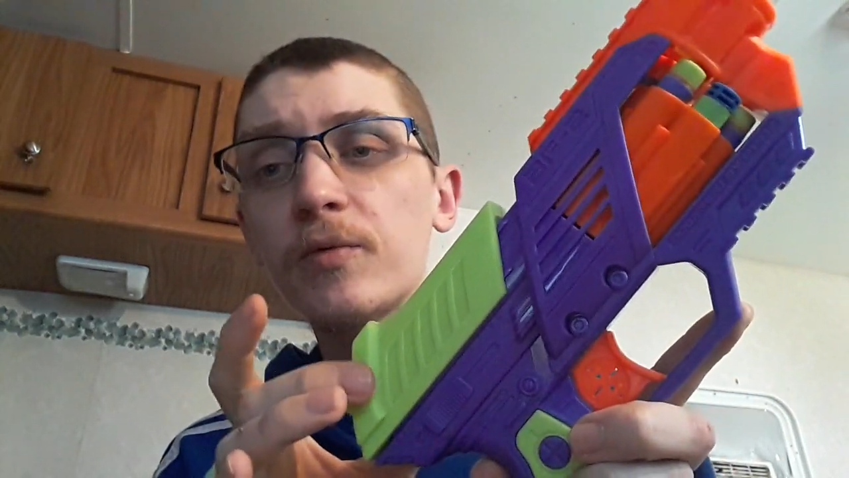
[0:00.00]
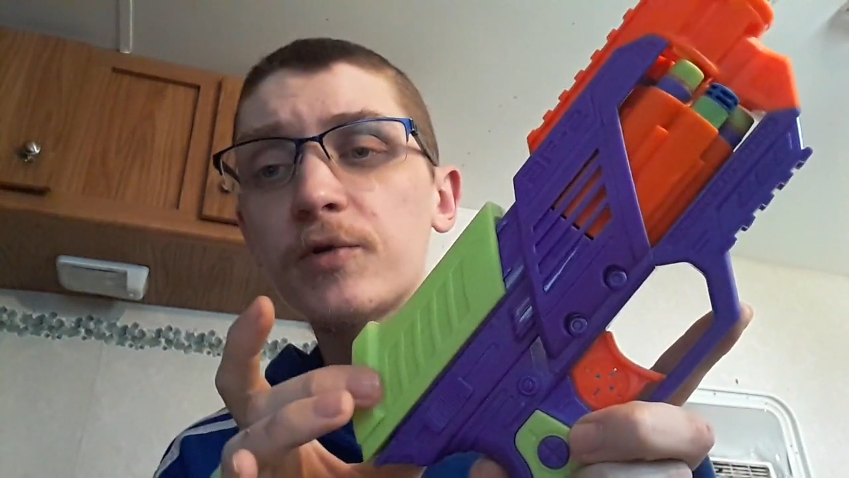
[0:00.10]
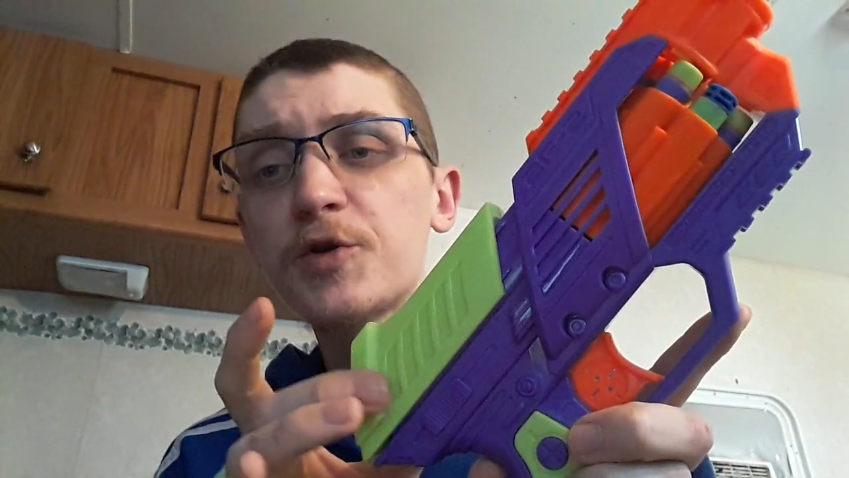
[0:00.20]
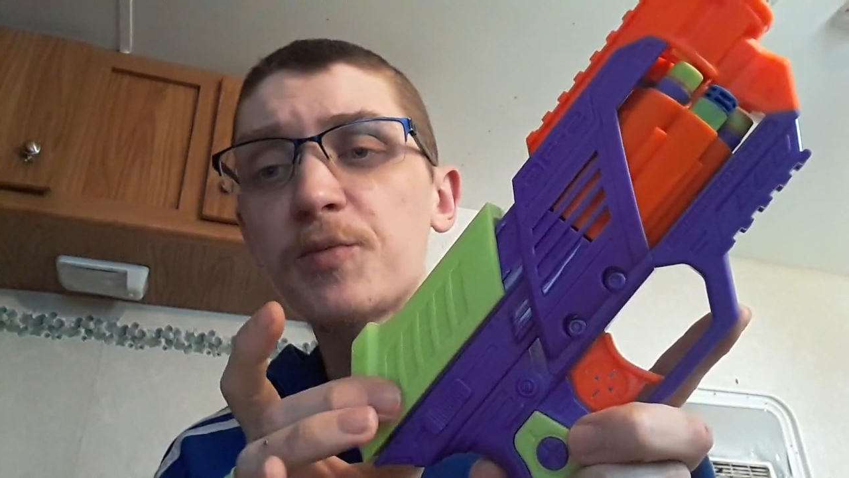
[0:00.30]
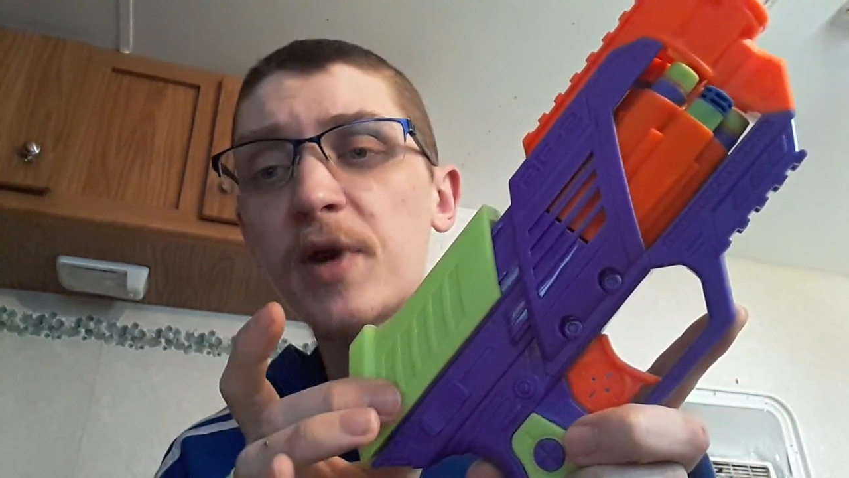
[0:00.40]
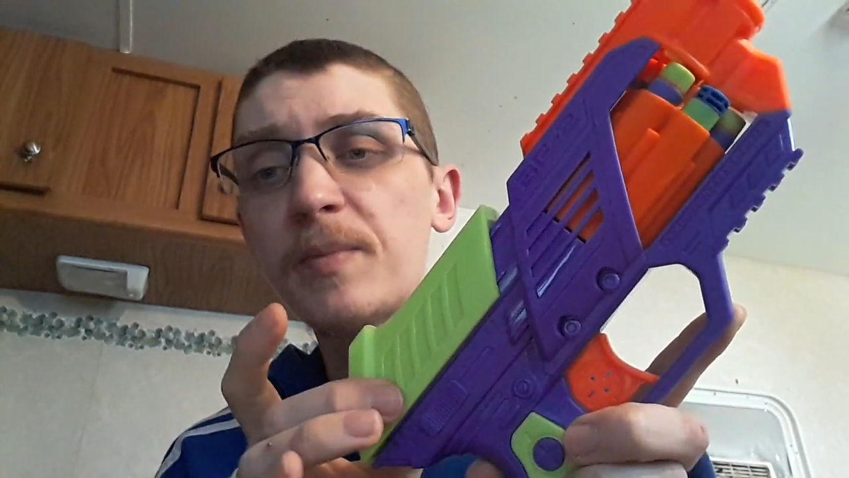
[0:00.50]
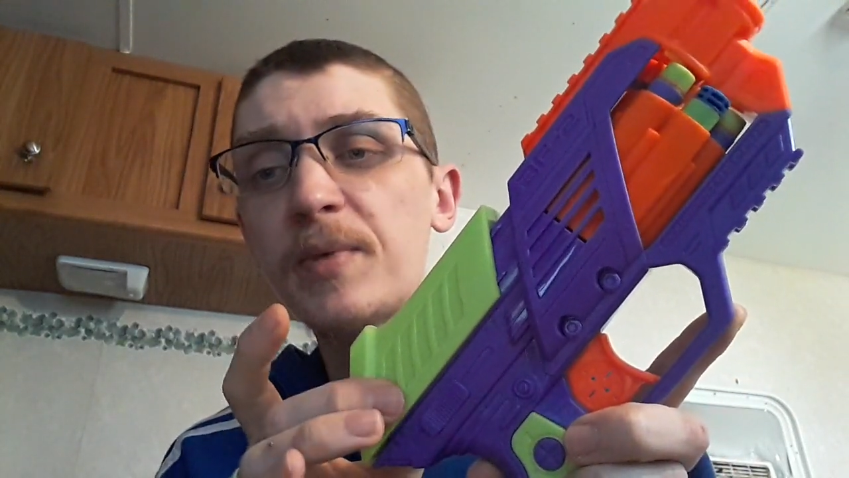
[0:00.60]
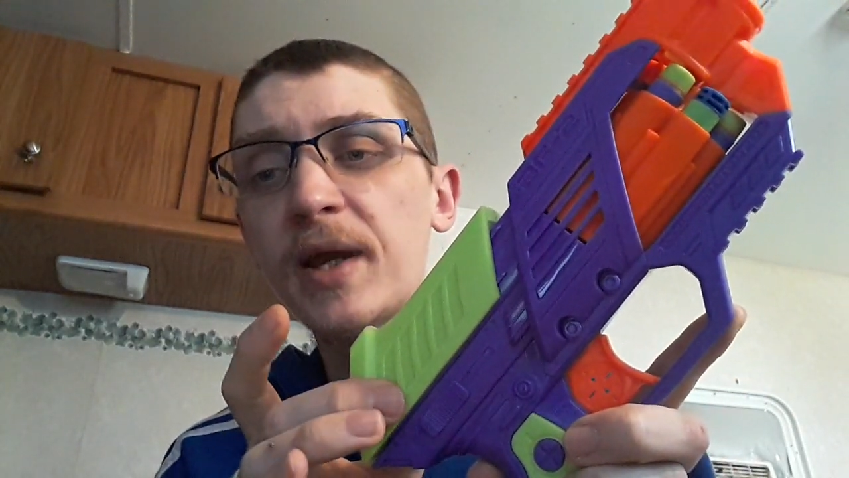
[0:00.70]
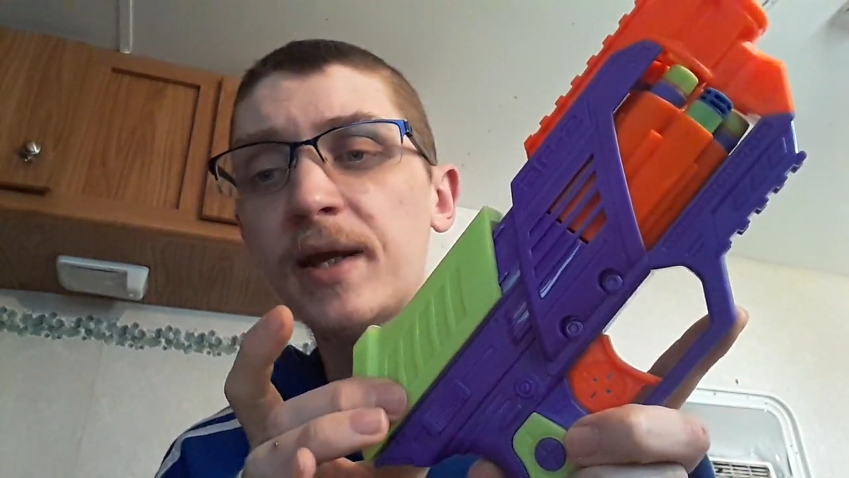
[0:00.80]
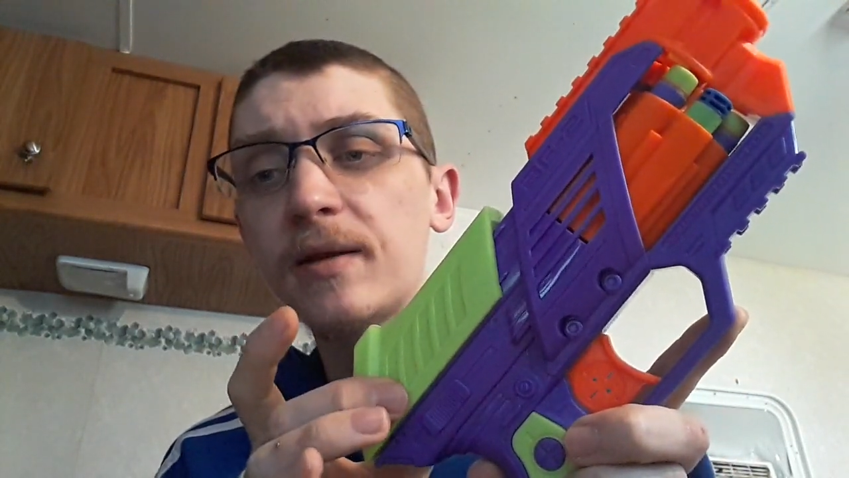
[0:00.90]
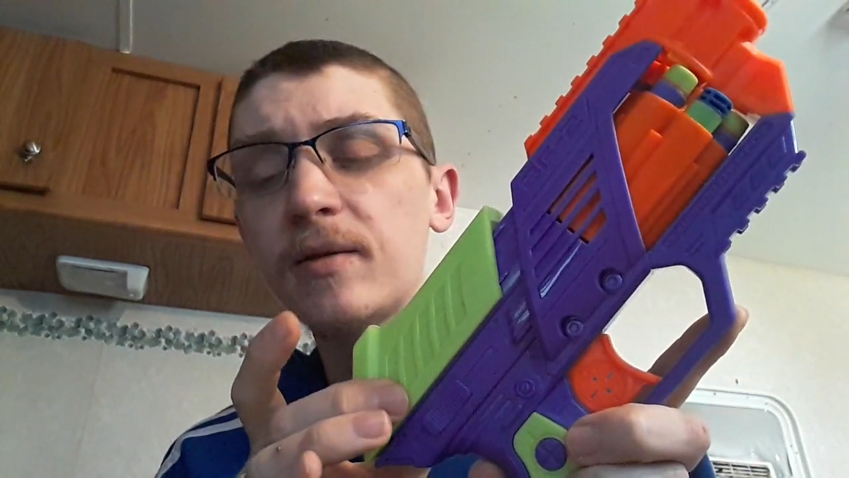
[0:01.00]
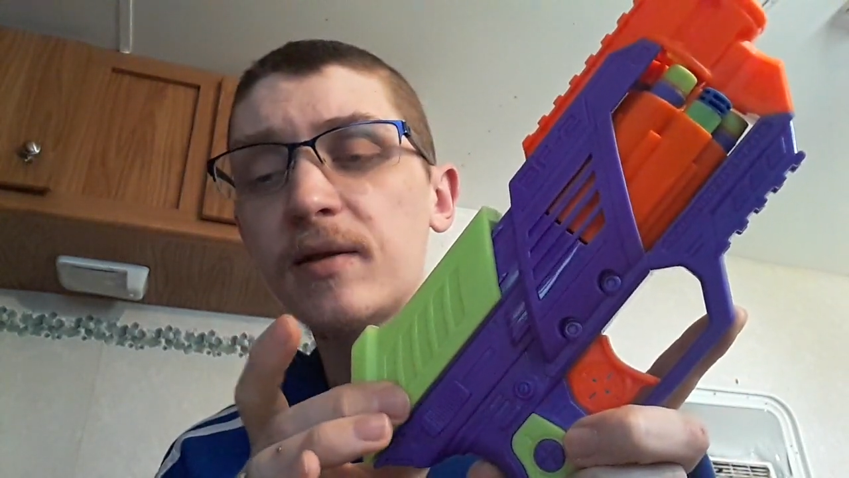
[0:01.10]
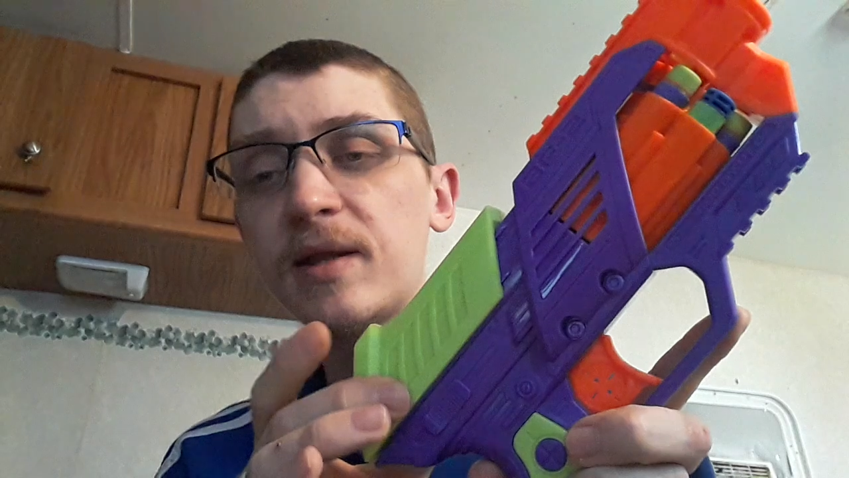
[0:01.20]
spray paint